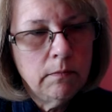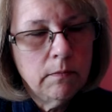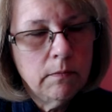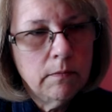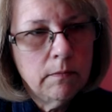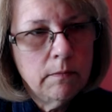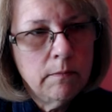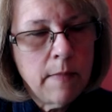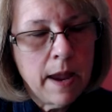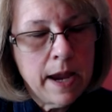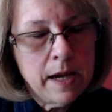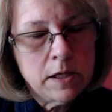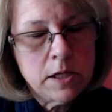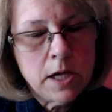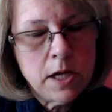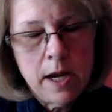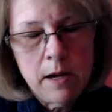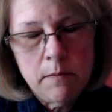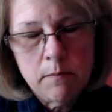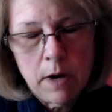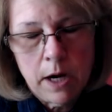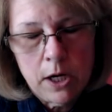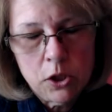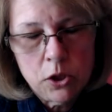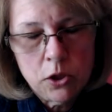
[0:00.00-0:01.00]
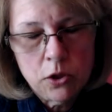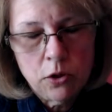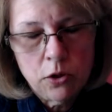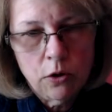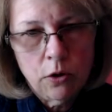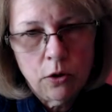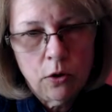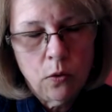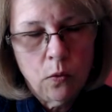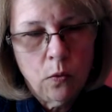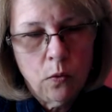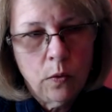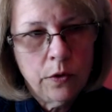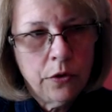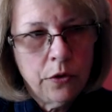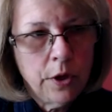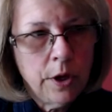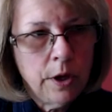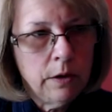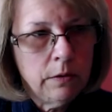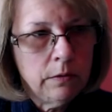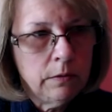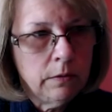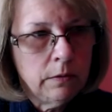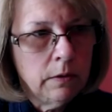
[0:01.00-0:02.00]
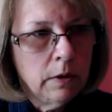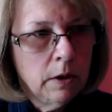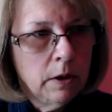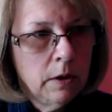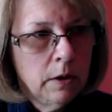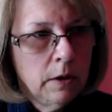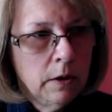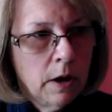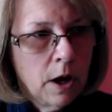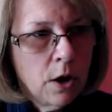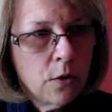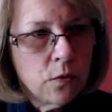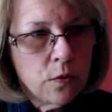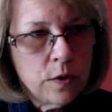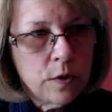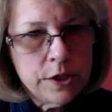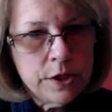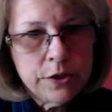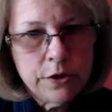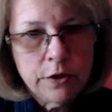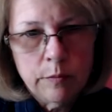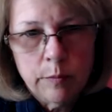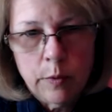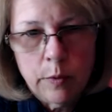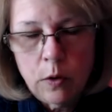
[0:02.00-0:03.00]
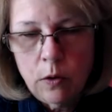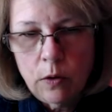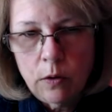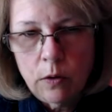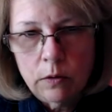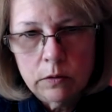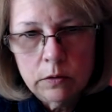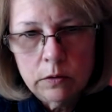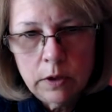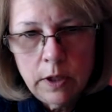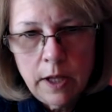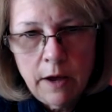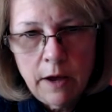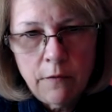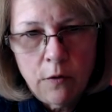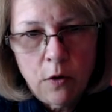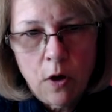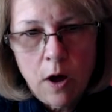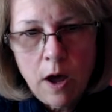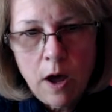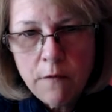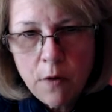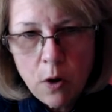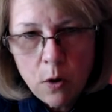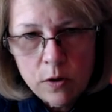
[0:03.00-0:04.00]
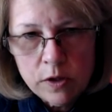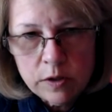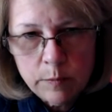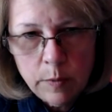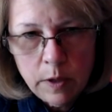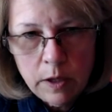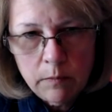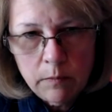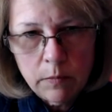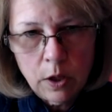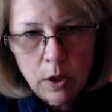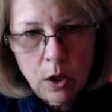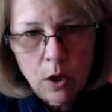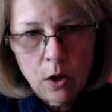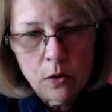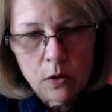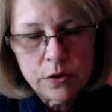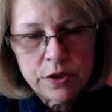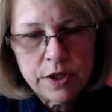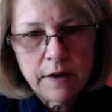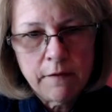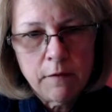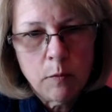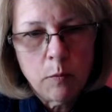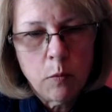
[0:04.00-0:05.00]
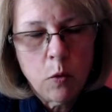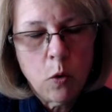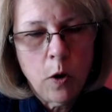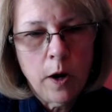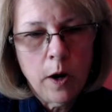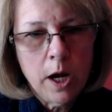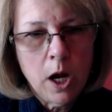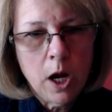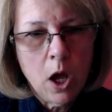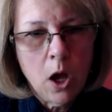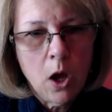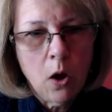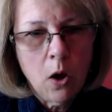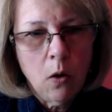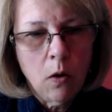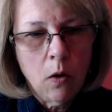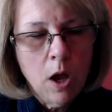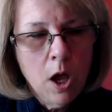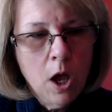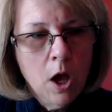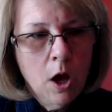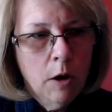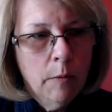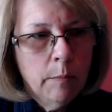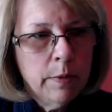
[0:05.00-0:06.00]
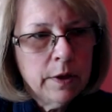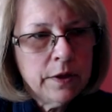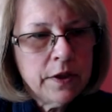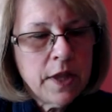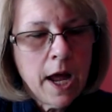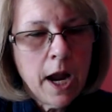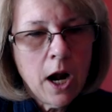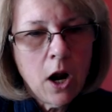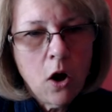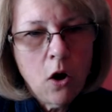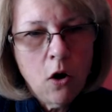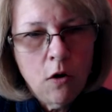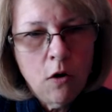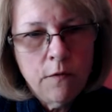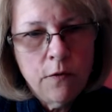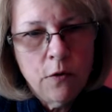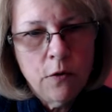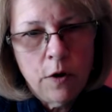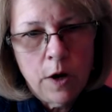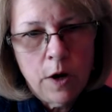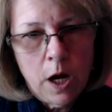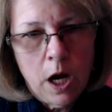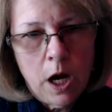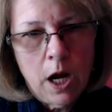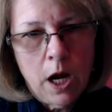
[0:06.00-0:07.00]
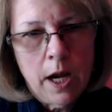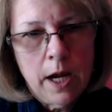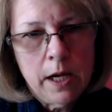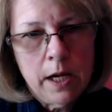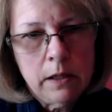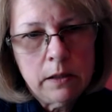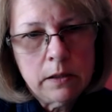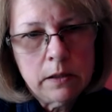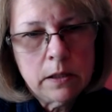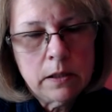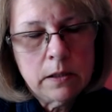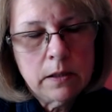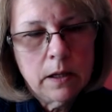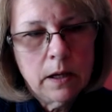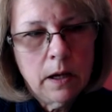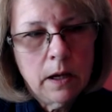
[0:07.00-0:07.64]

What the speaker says: maintain my sugar within a reasonable level. I've always been below 7.0, but that overnight